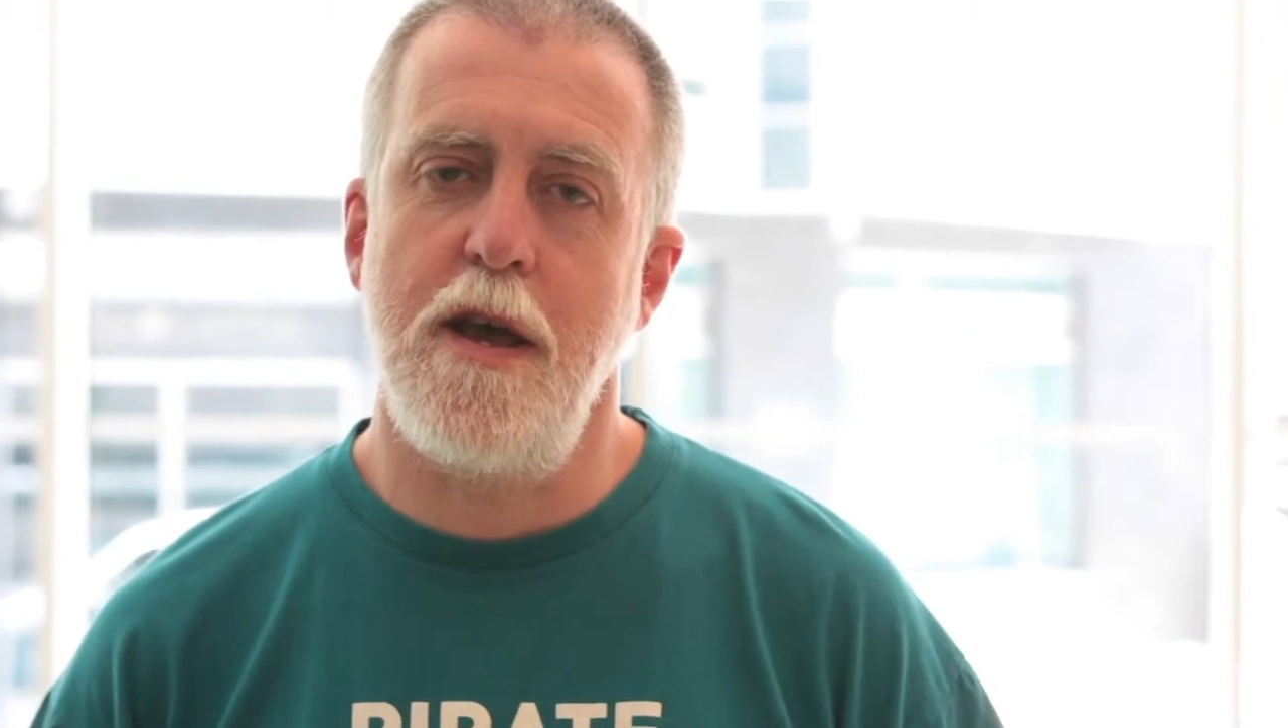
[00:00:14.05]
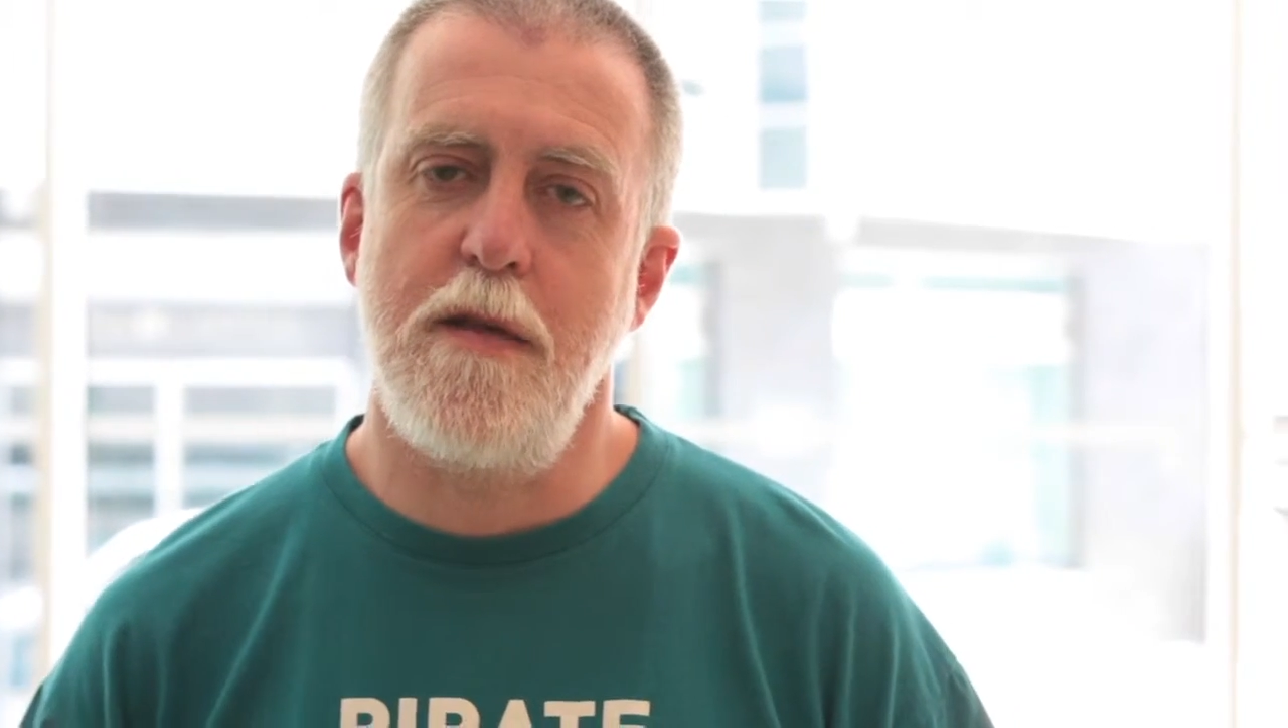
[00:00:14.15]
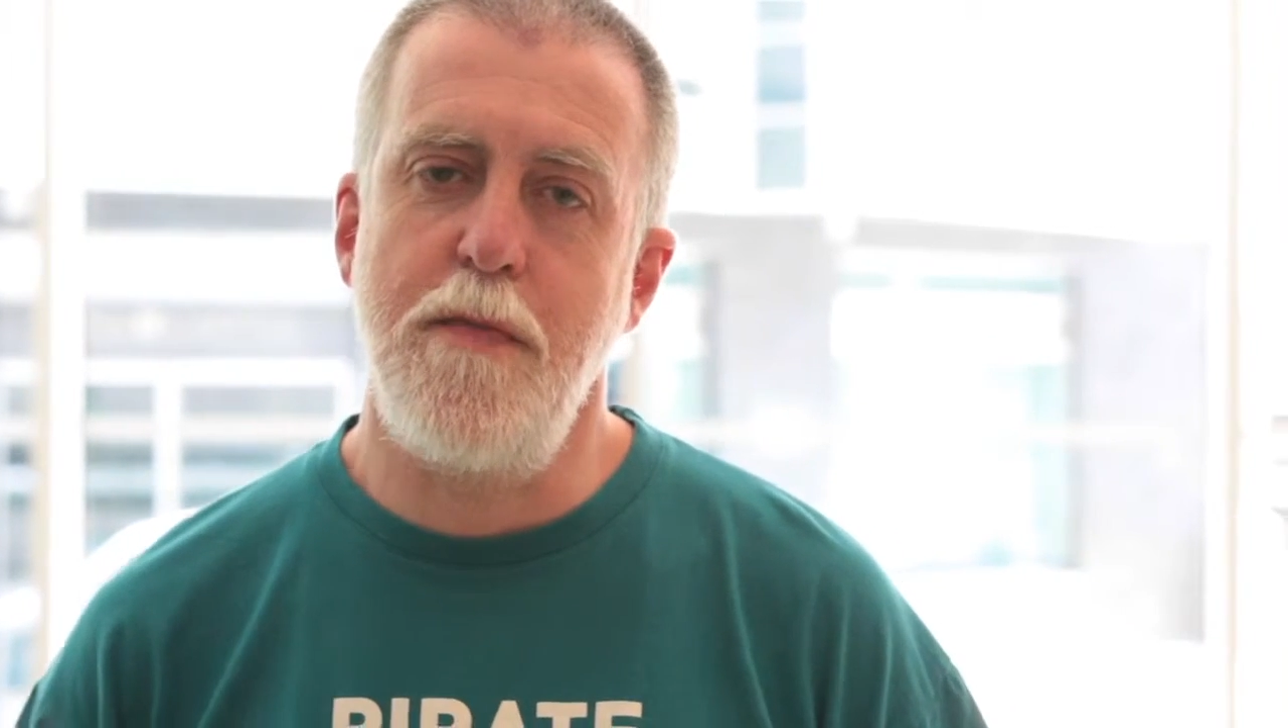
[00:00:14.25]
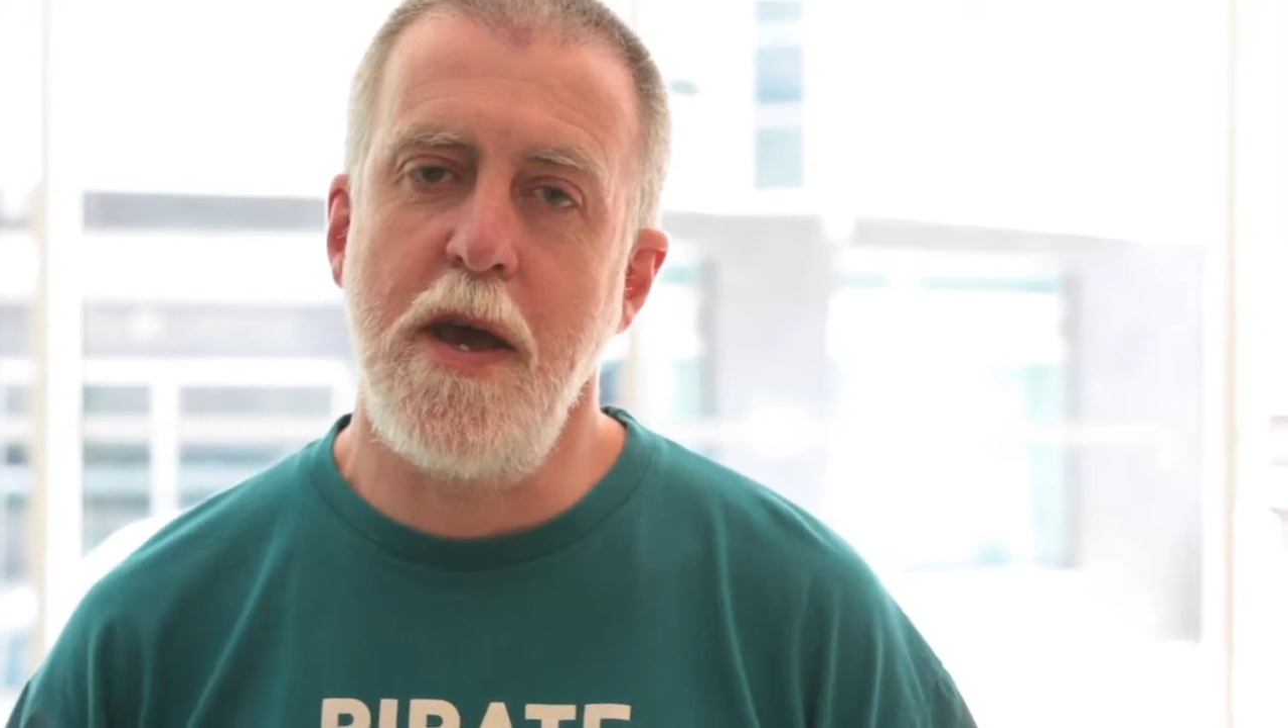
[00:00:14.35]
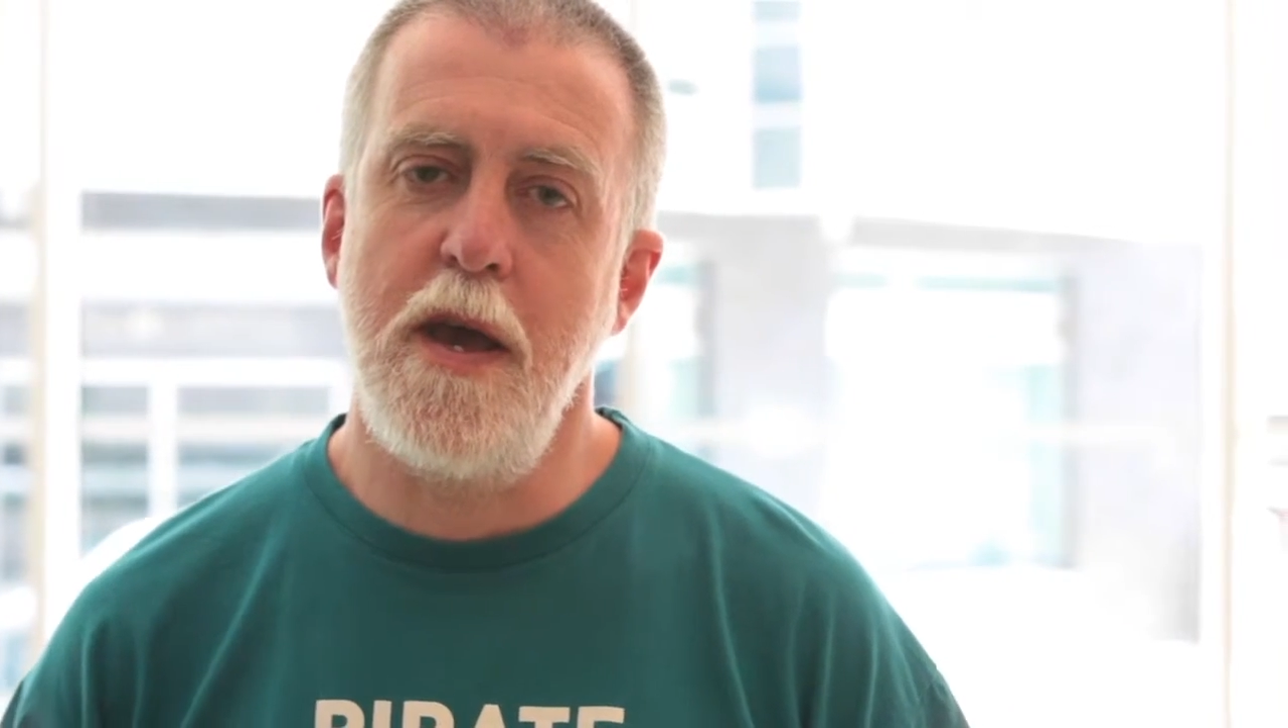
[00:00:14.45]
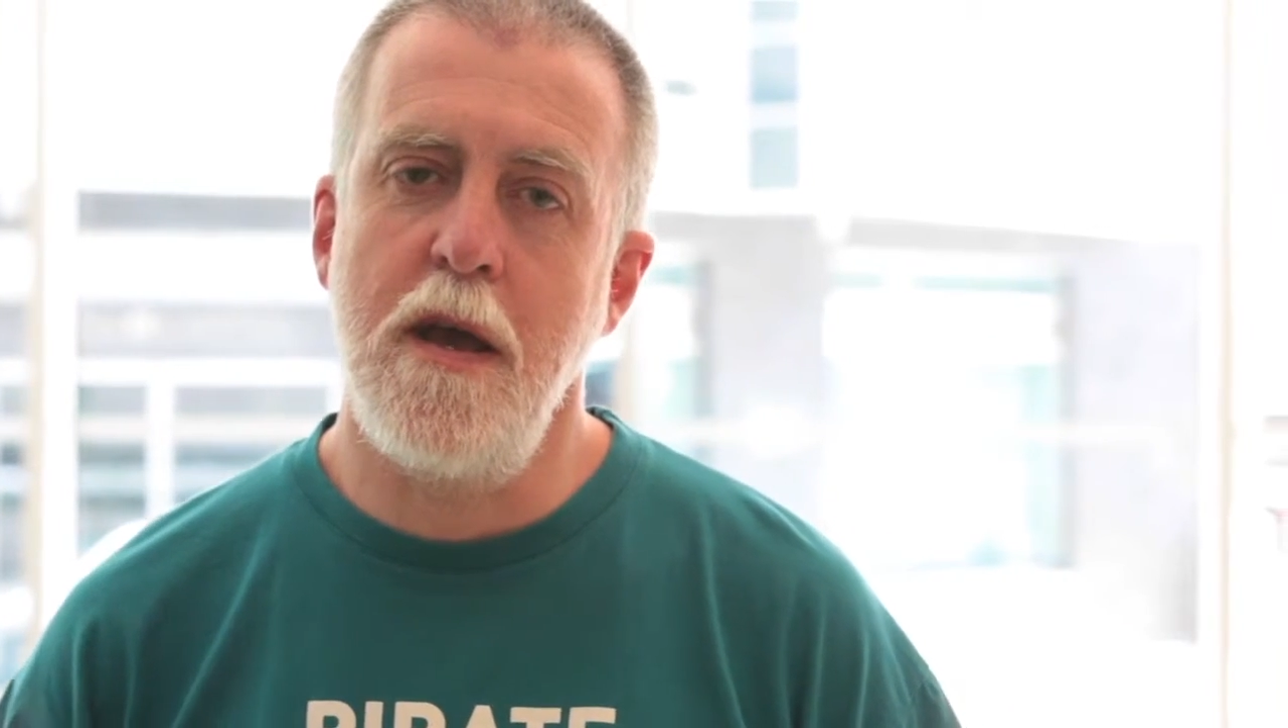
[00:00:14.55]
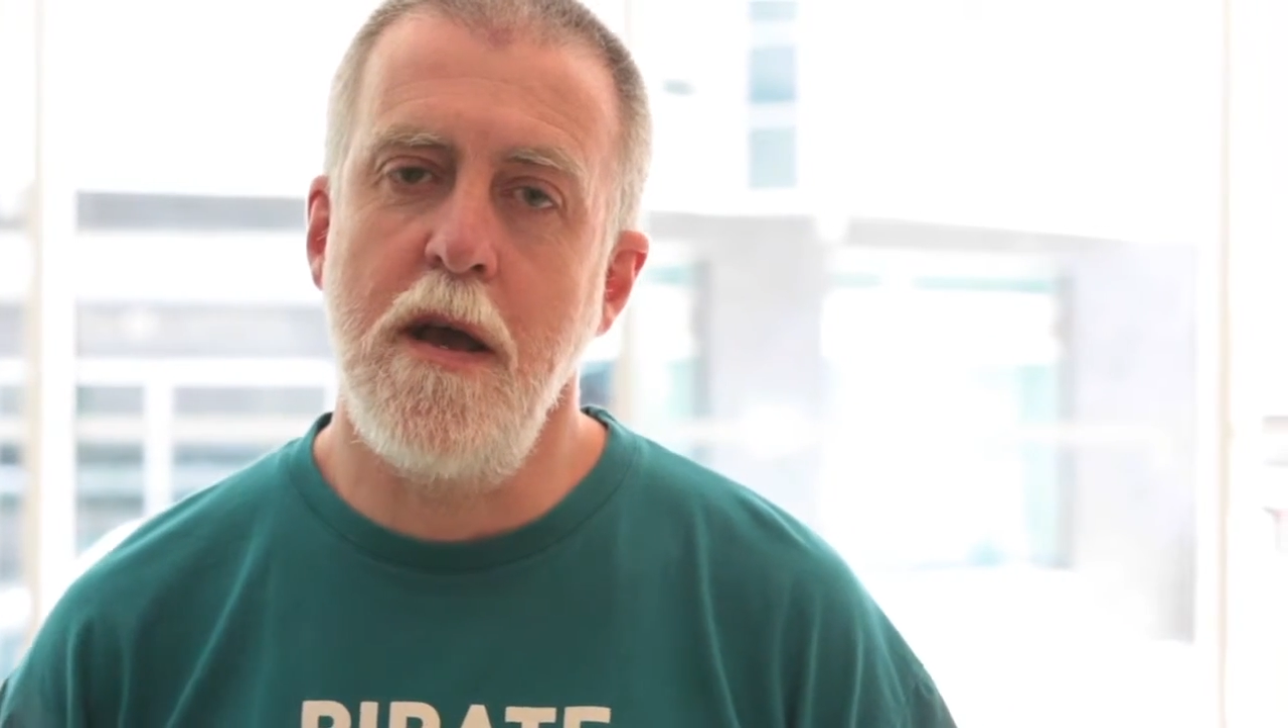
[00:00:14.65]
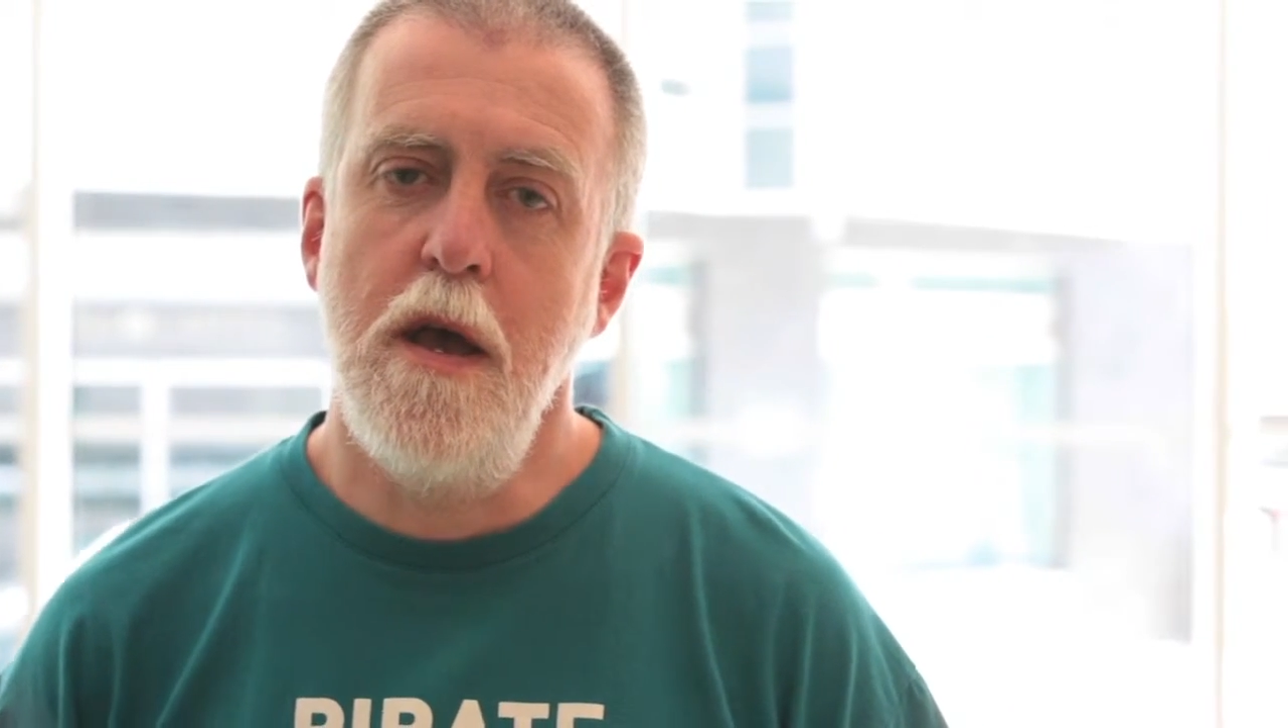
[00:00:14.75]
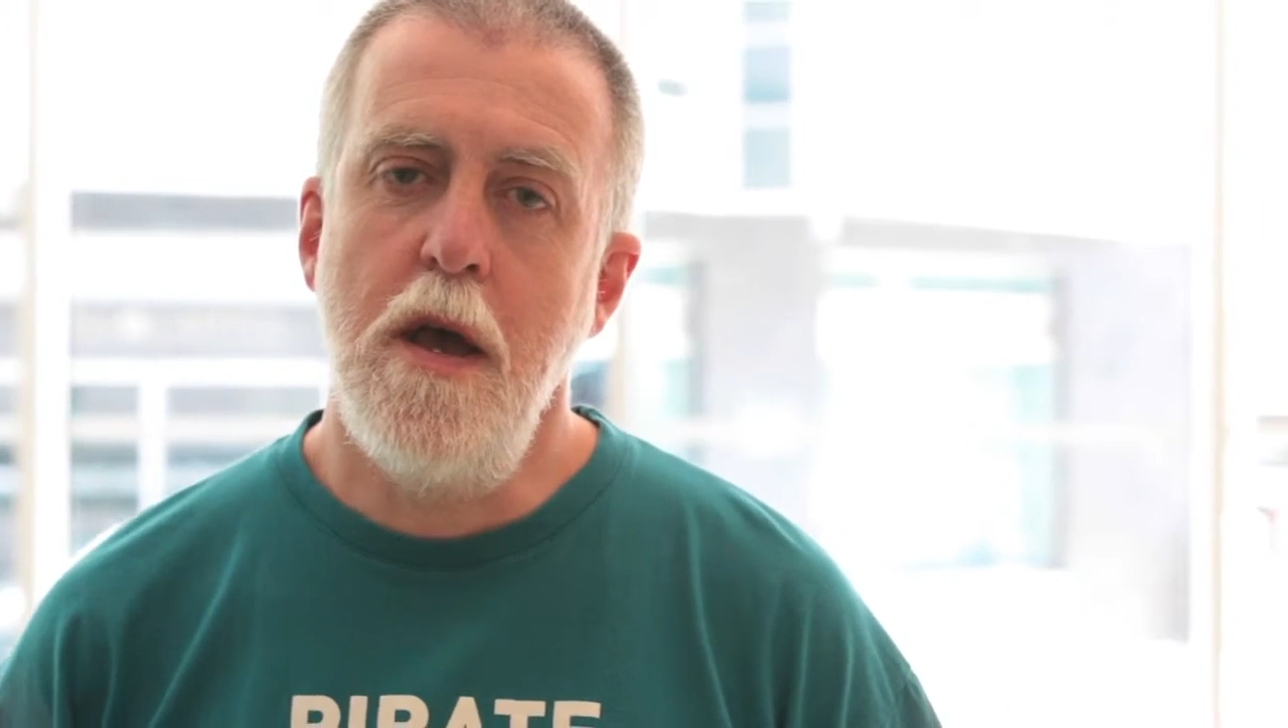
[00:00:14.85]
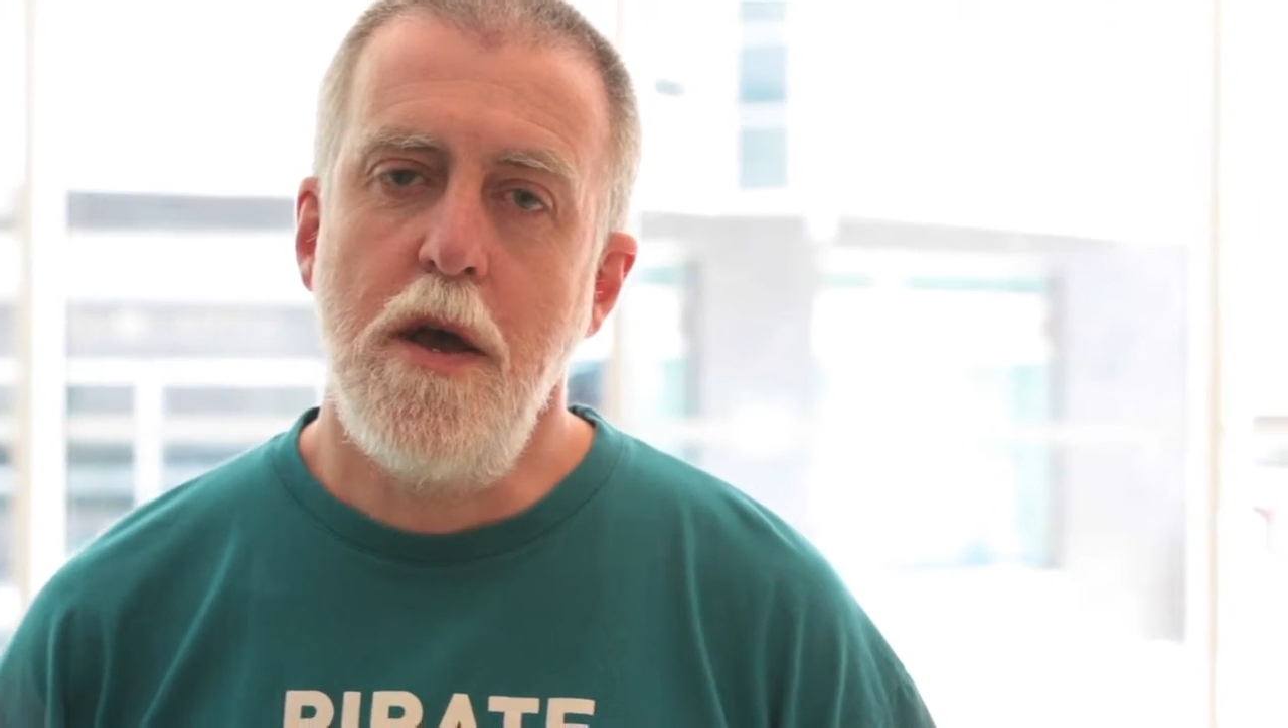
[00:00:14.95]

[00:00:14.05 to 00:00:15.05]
as being